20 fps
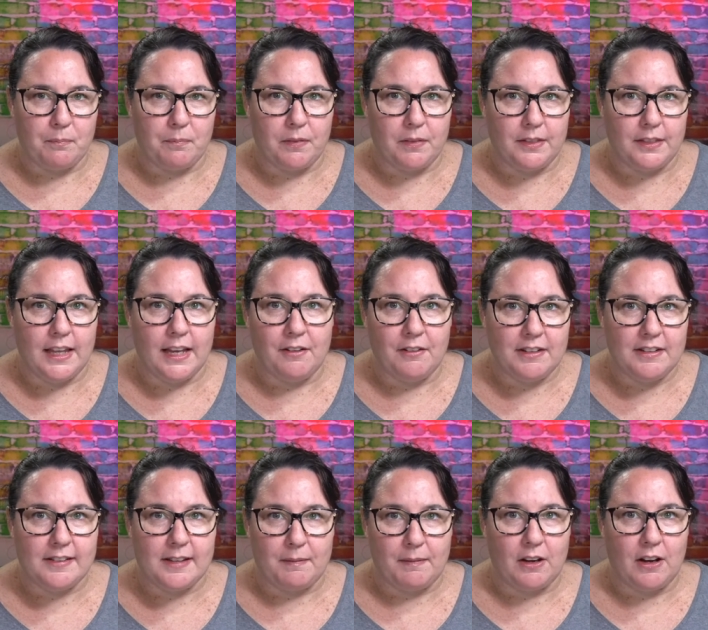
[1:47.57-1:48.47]
there is
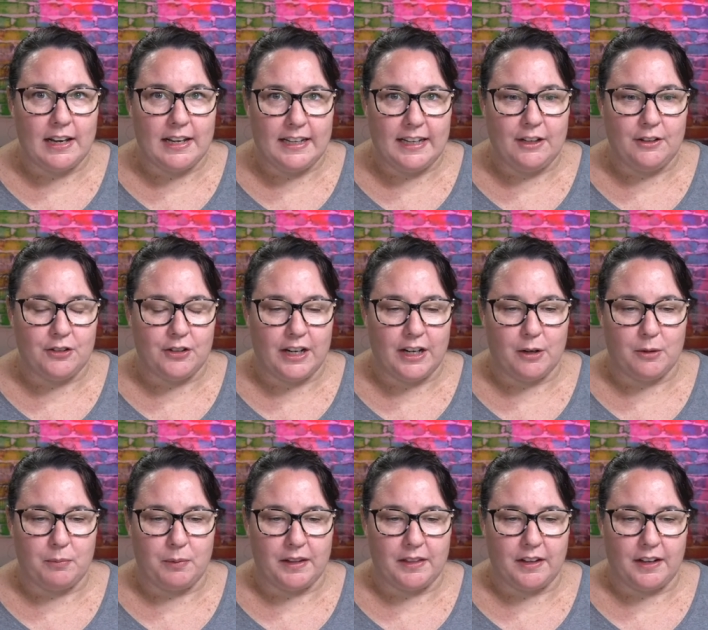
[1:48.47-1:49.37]
something I need your
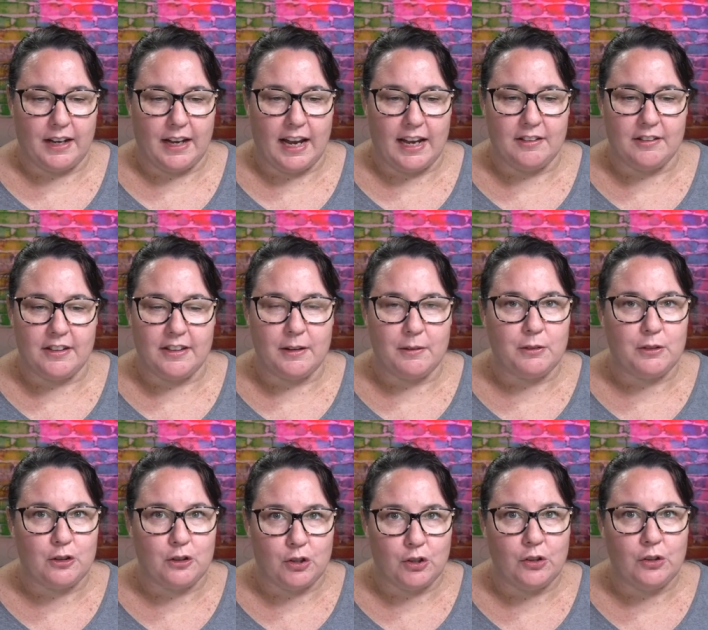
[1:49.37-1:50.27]
help with. Okay, so there was
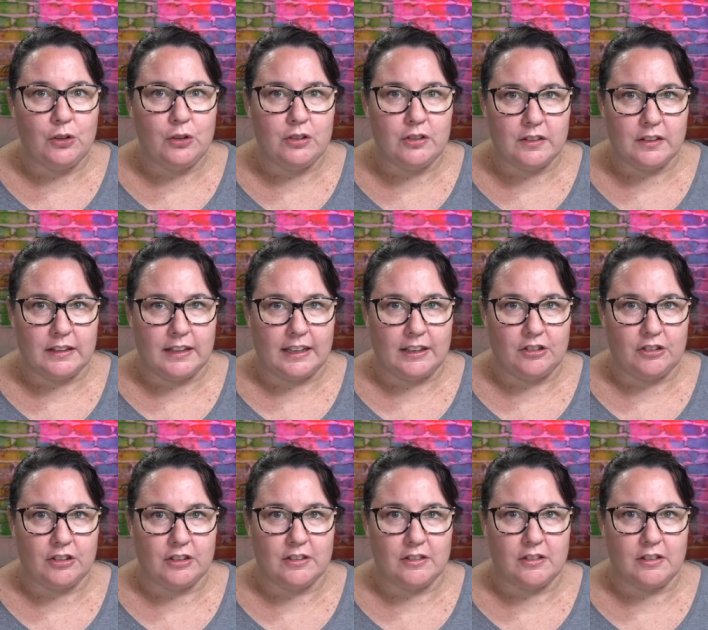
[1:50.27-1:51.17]
two
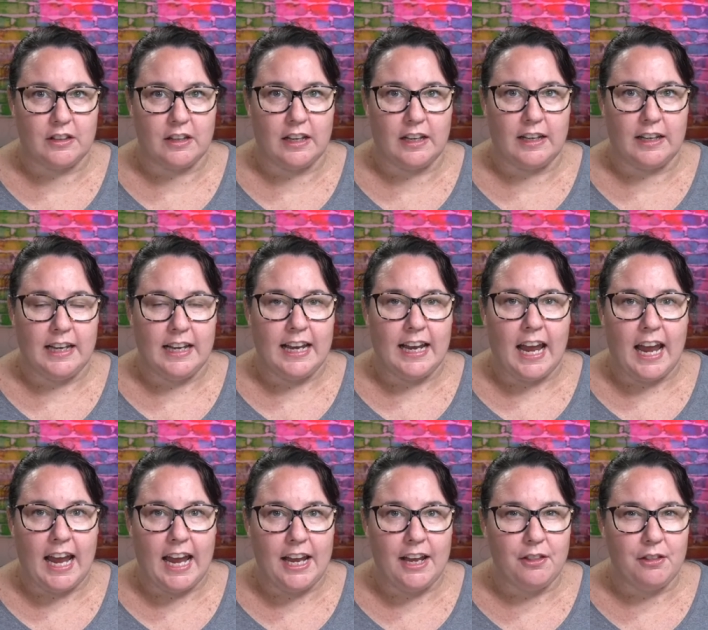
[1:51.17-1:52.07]
selections that
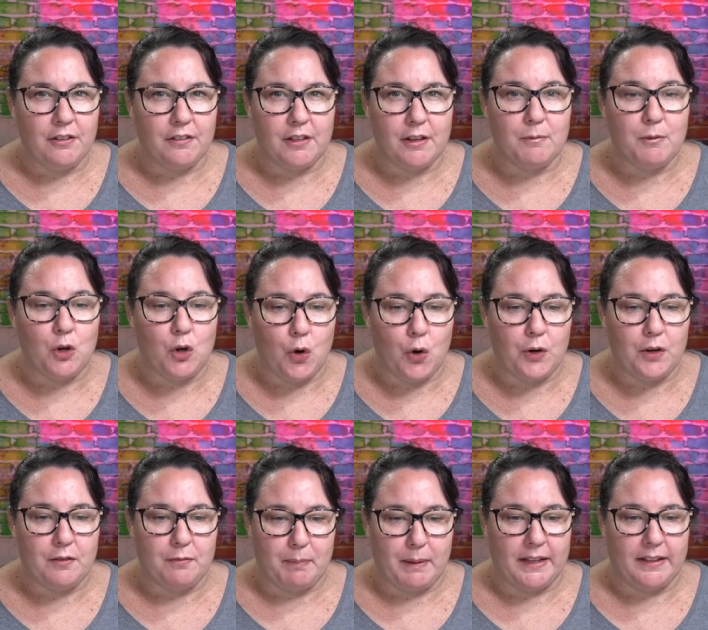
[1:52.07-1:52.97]
either of them could
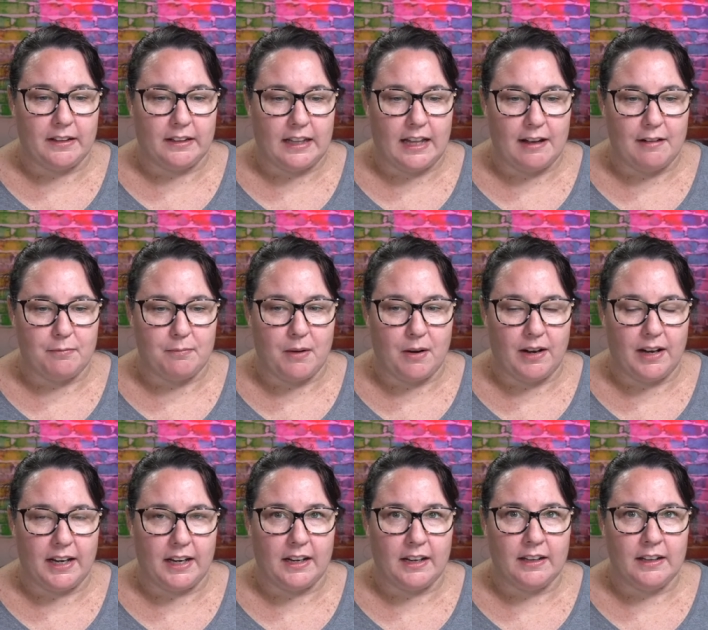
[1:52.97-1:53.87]
have been the lav
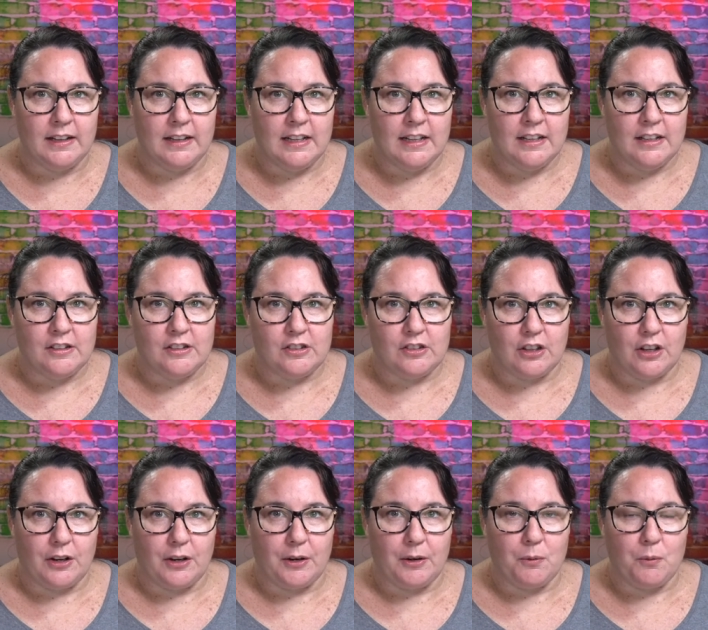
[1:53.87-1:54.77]
mic.
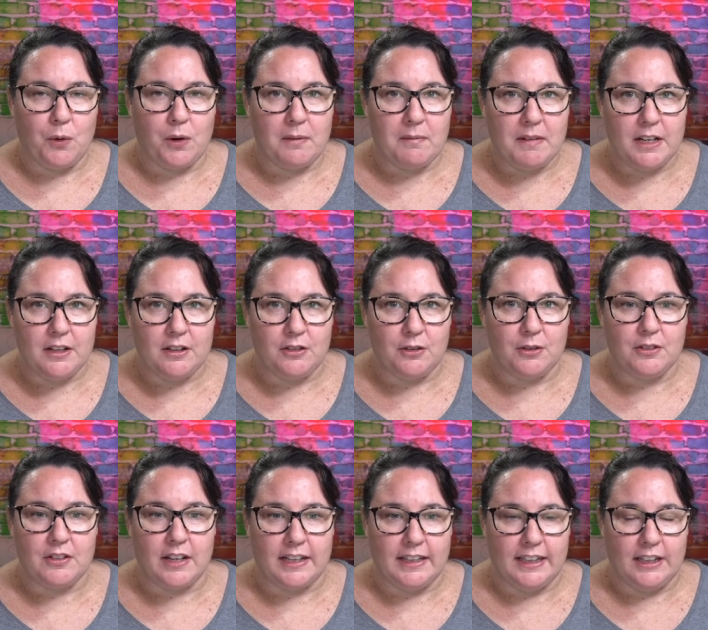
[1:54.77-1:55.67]
So what I'm going to do
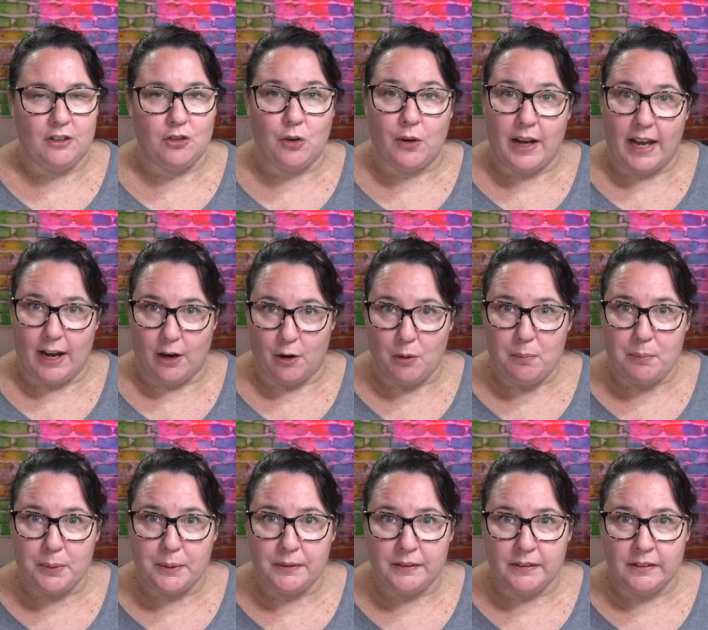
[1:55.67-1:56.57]
is I need your help
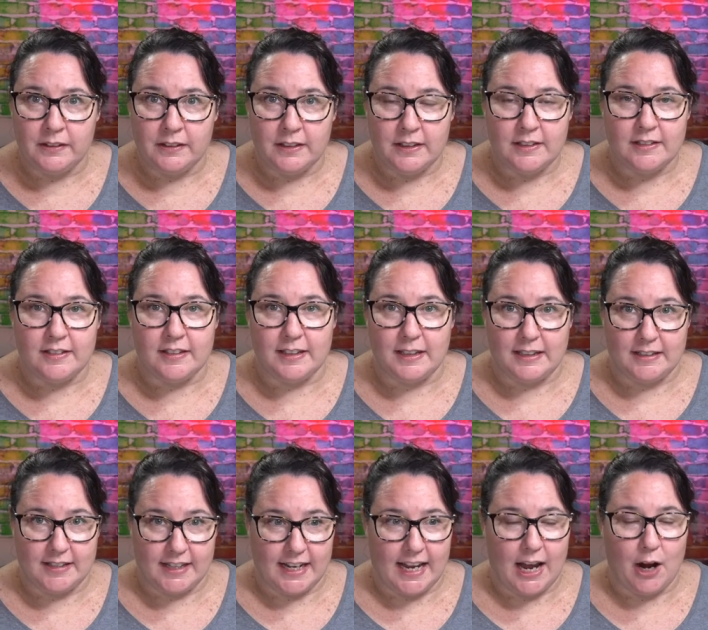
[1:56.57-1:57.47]
to,
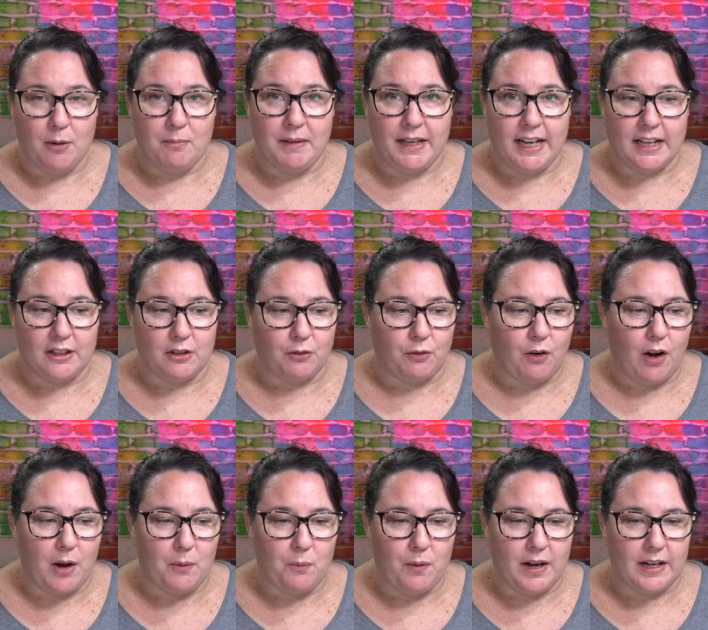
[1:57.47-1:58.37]
to help me get the
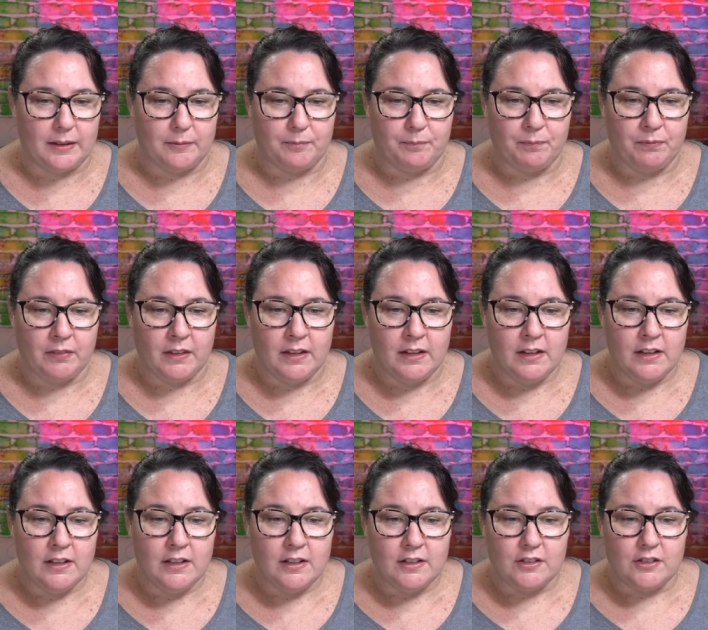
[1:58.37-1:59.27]
right one.
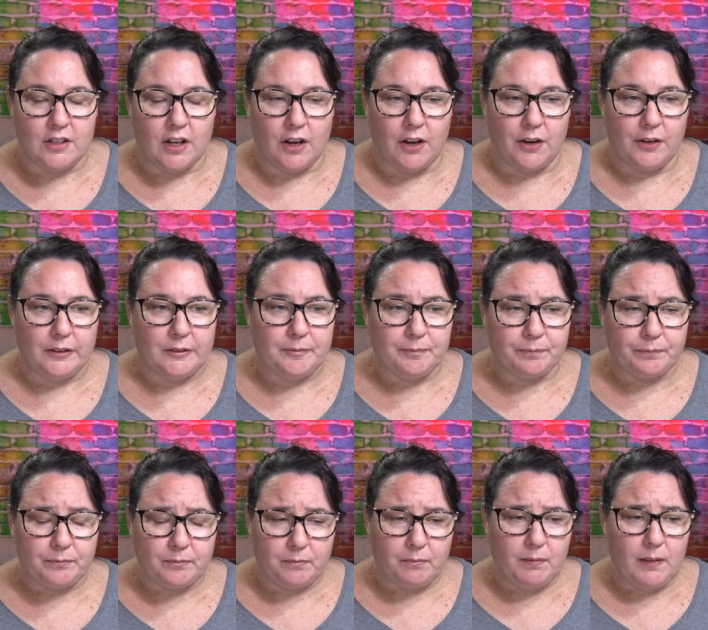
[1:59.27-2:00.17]
So
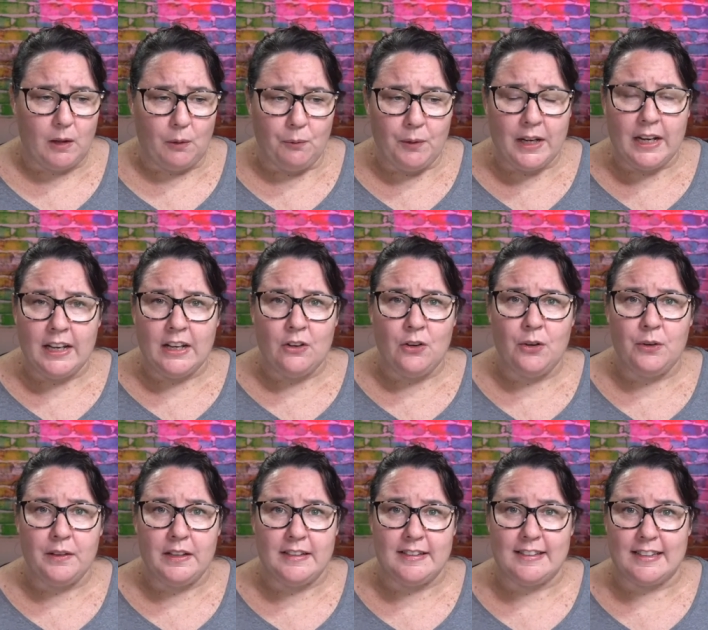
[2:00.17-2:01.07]
we're going to call
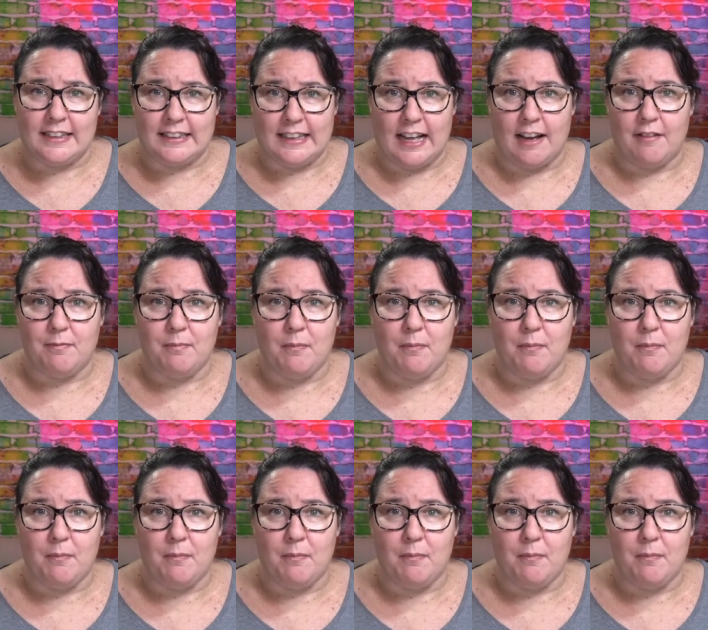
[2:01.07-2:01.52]
this lav